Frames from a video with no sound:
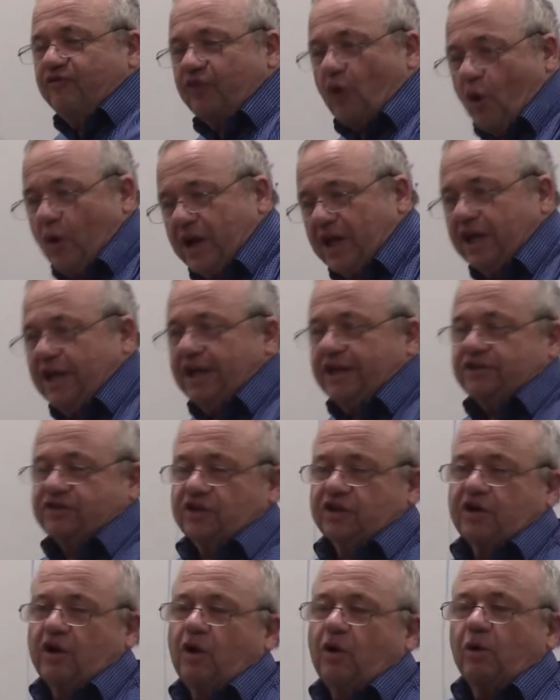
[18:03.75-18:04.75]
40 years
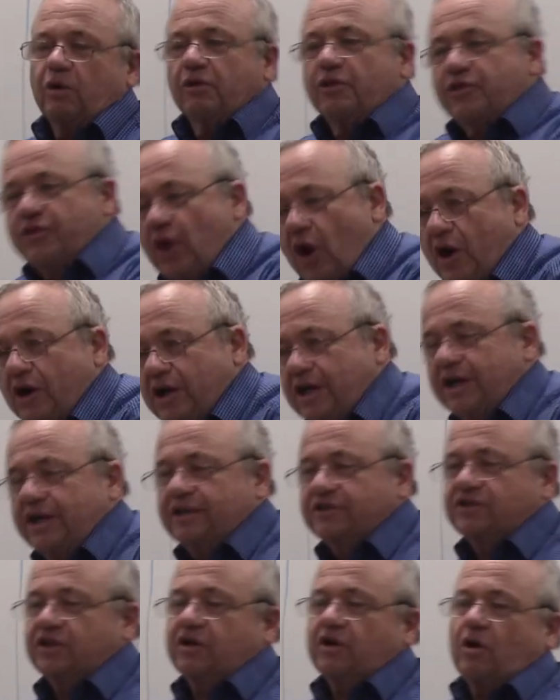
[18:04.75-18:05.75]
ago, 30
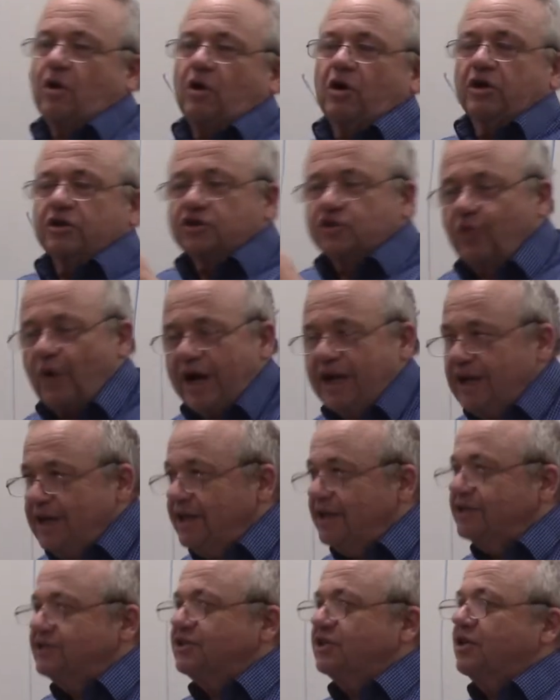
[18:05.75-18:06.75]
years ago, 20
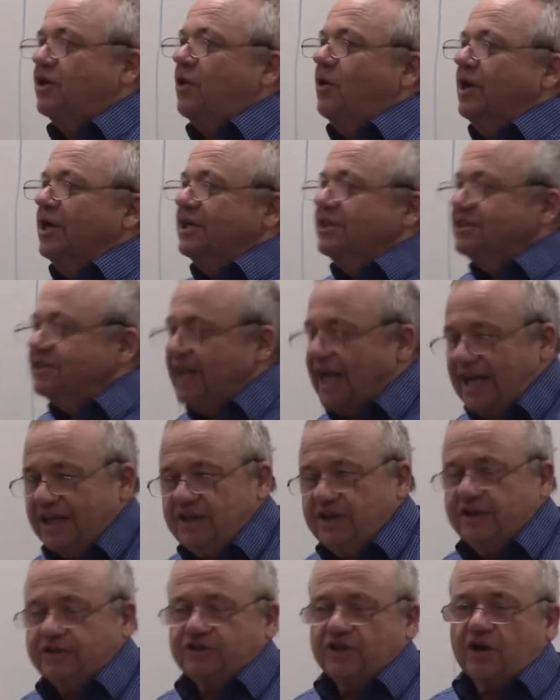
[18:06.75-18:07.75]
years ago, 10
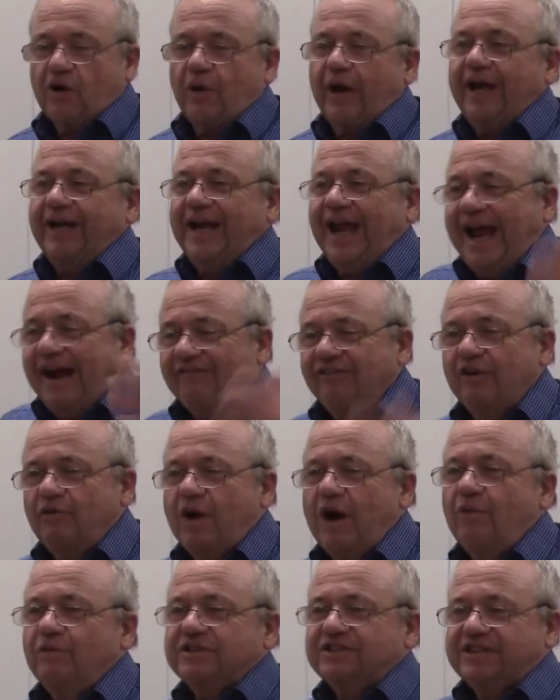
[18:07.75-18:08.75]
years ago, and
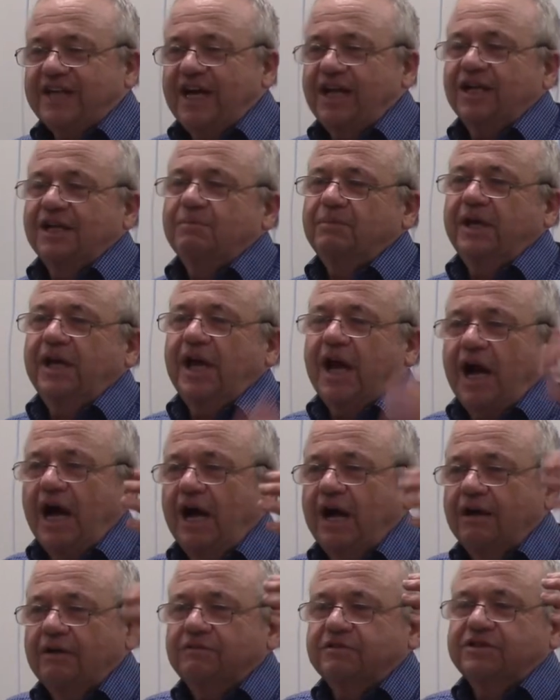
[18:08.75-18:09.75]
everyone was telling me
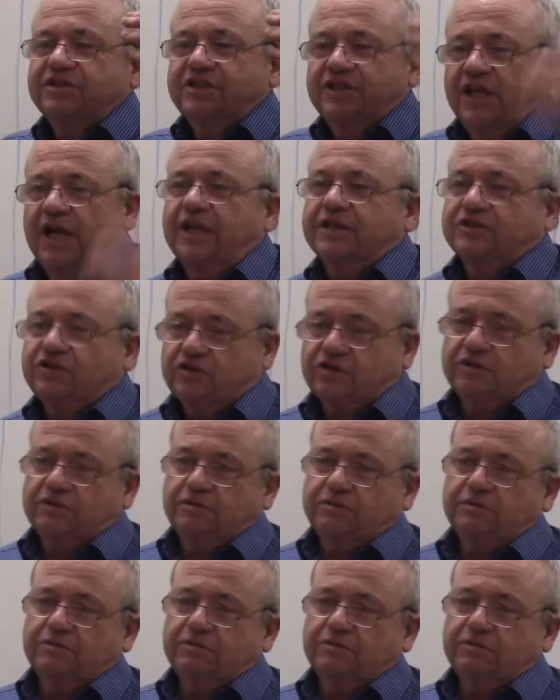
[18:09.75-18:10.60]
I was nuts.